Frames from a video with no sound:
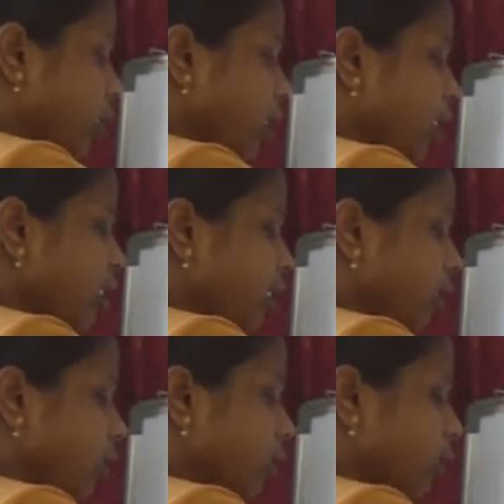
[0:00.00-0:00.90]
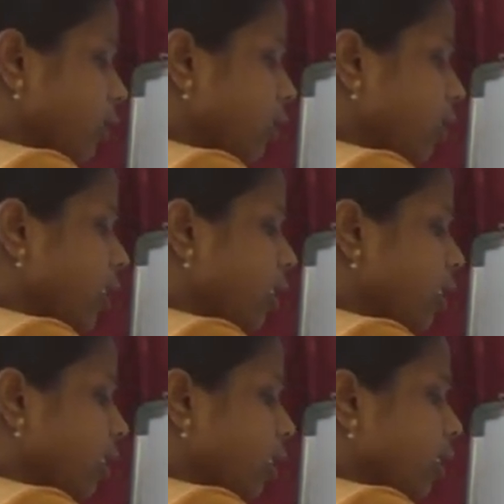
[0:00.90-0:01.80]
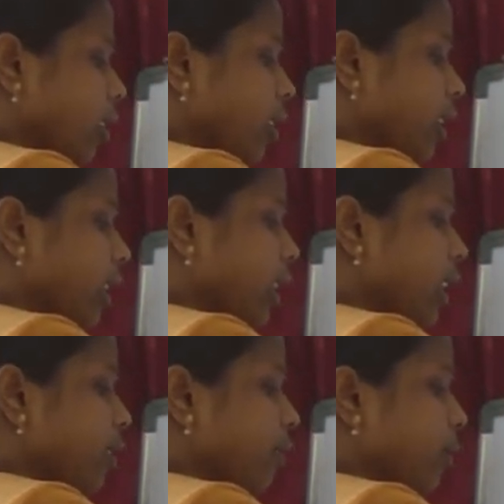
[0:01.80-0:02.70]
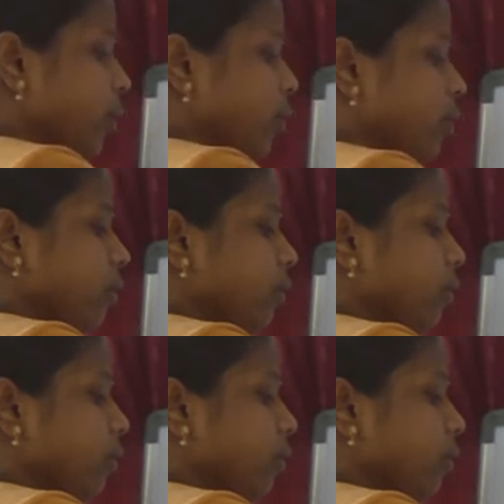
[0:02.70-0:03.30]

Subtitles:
can see detailed information.